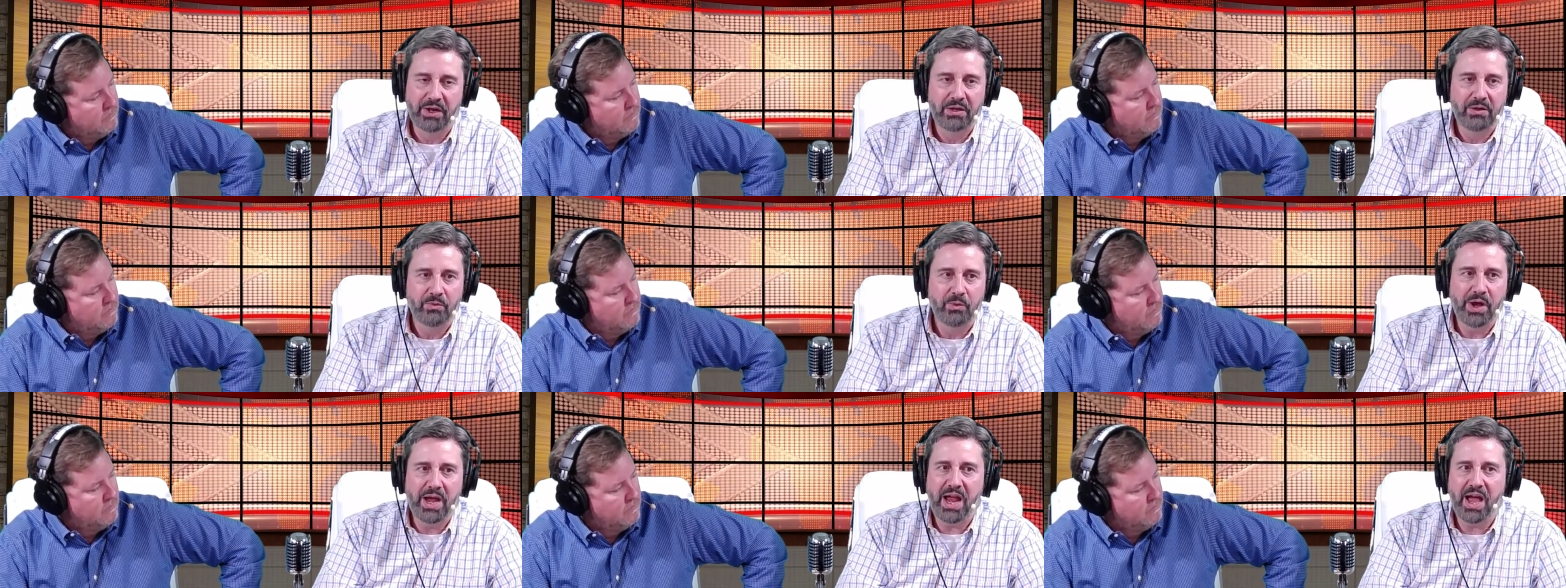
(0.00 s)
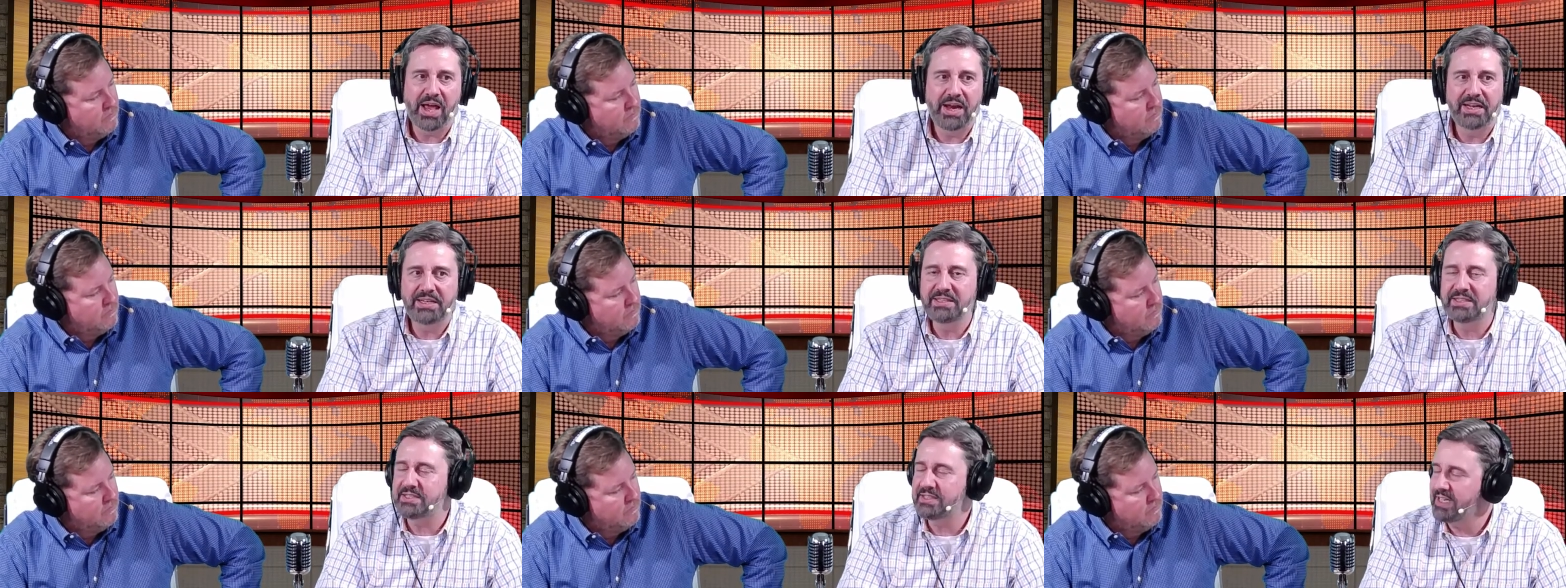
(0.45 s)
Speaker 1: well, hey, I
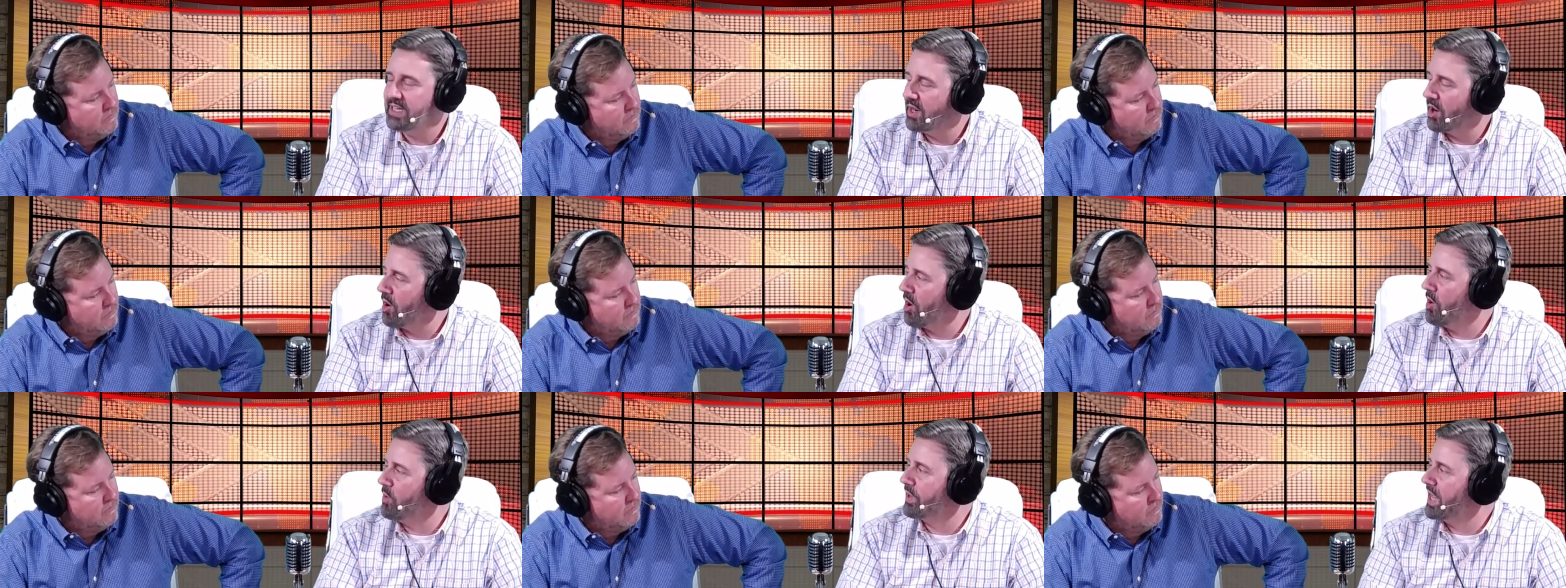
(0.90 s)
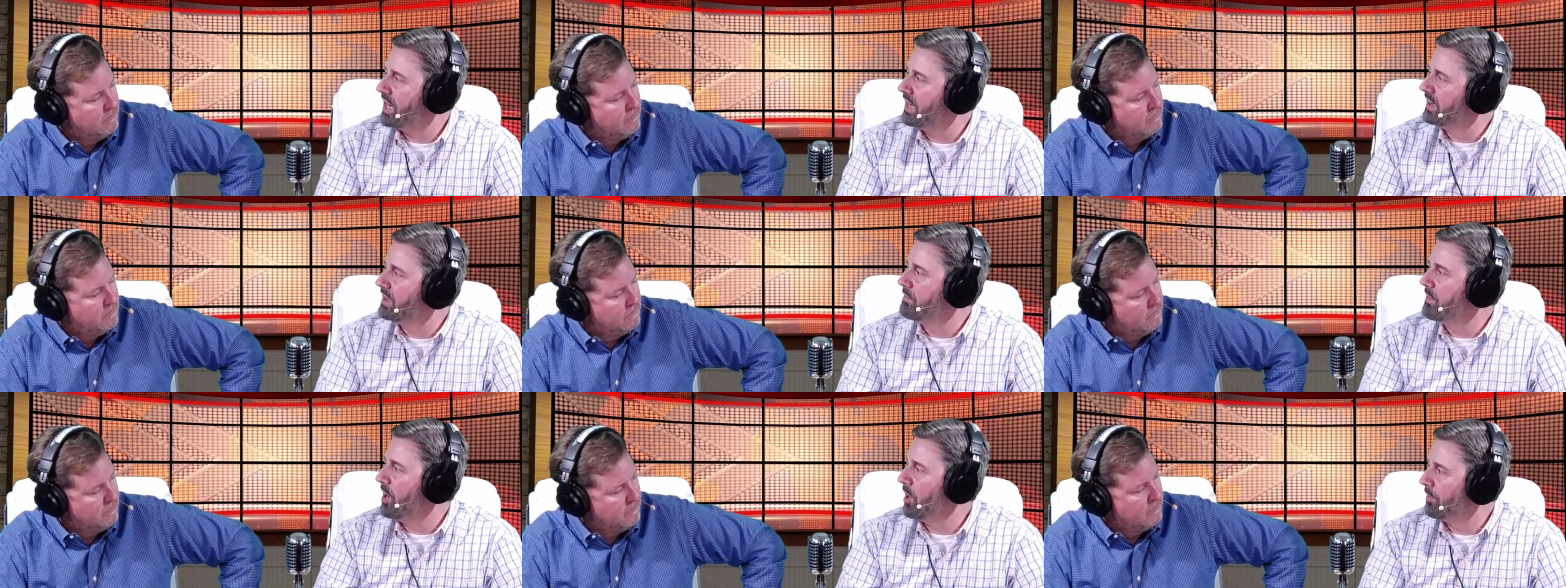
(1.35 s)
didn't see it, or I don't get it in
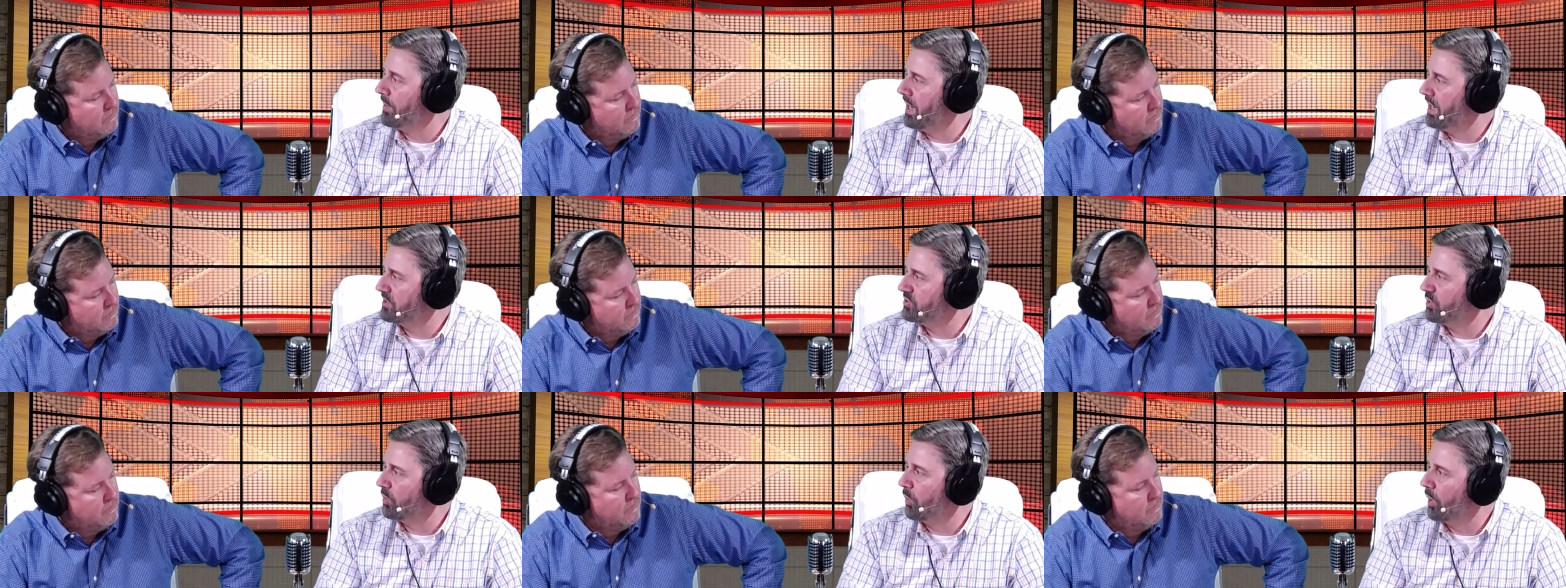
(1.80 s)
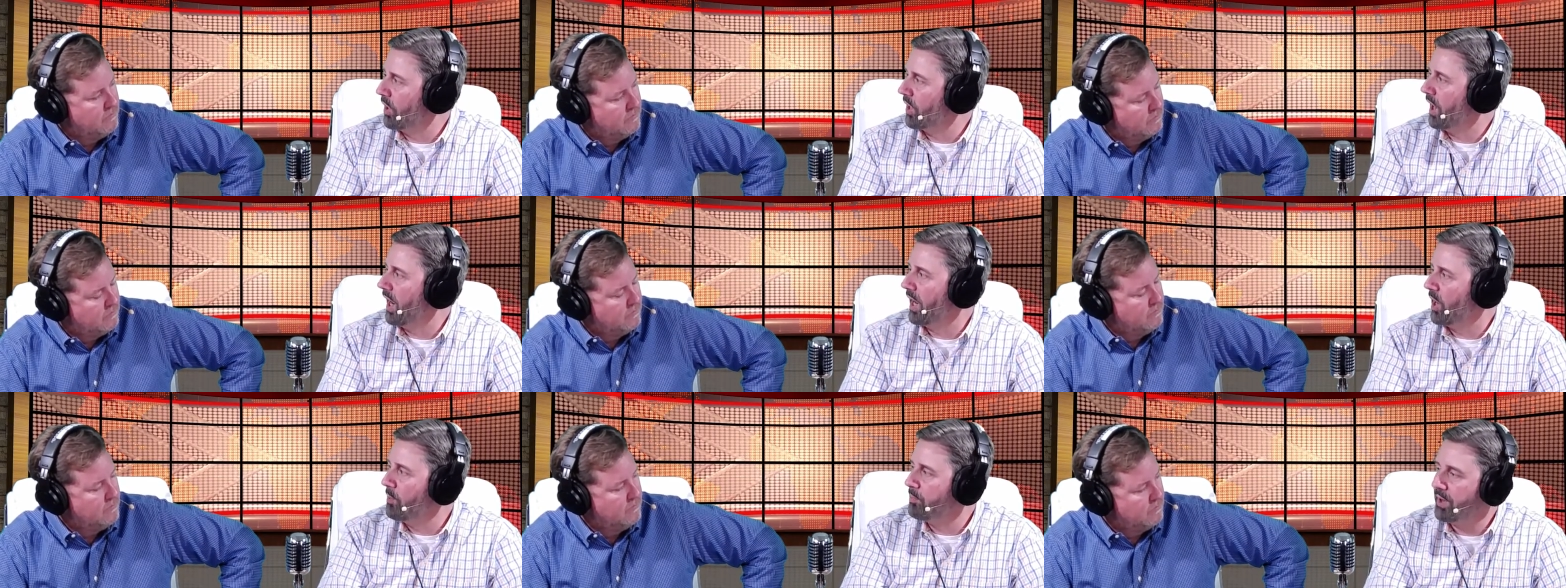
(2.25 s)
the mailbox, or where can
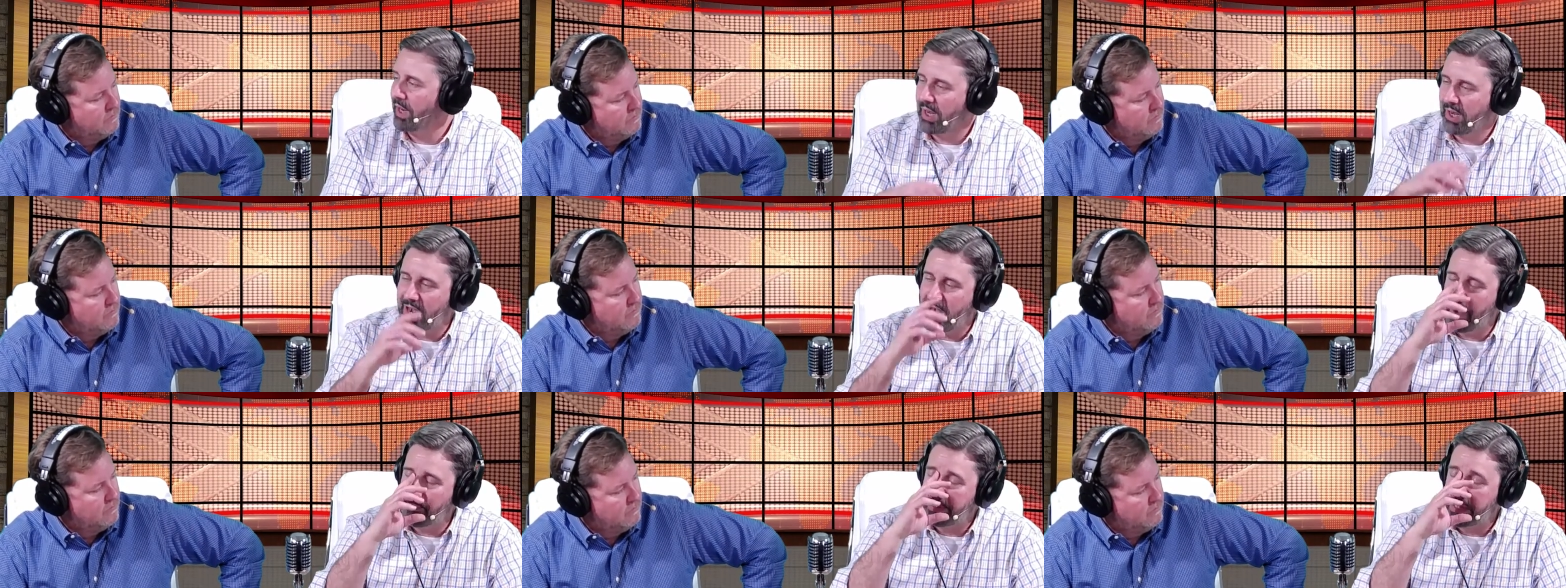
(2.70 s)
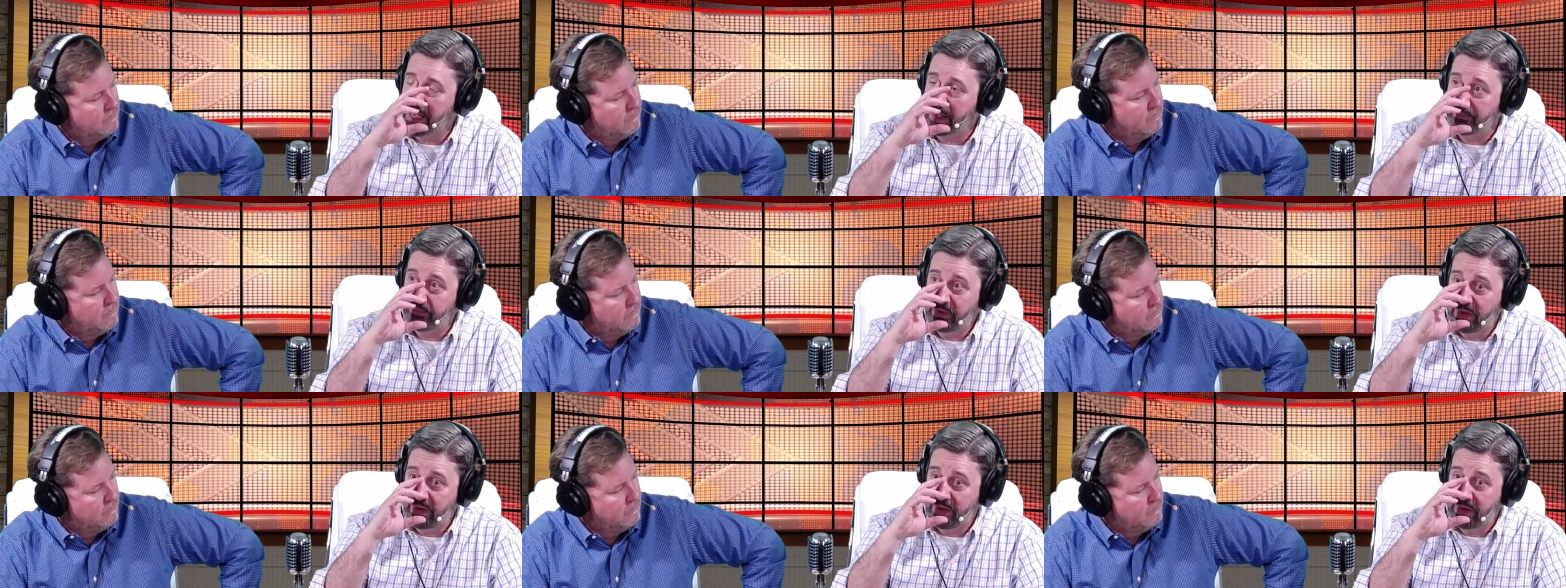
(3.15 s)
I go pick a copy up?